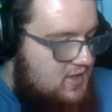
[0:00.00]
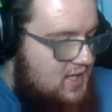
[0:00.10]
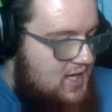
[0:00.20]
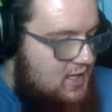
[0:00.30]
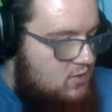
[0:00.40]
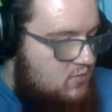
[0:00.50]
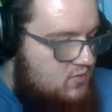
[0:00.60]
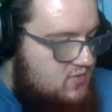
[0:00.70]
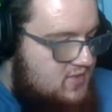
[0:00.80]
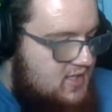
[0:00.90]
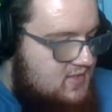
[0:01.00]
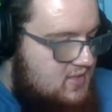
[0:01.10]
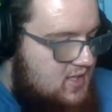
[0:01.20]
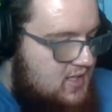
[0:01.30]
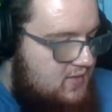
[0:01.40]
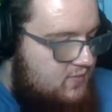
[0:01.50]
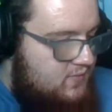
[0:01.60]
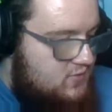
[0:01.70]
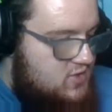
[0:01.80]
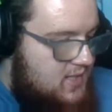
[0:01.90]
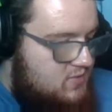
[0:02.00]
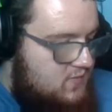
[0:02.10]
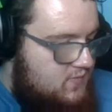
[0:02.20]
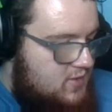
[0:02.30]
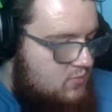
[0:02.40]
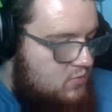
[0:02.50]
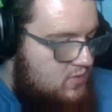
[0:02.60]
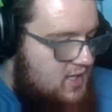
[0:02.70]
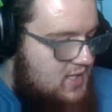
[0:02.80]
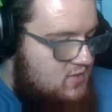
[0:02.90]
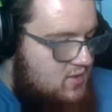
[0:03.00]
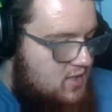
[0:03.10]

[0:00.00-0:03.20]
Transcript: The inaugural season of Chapter 3 will end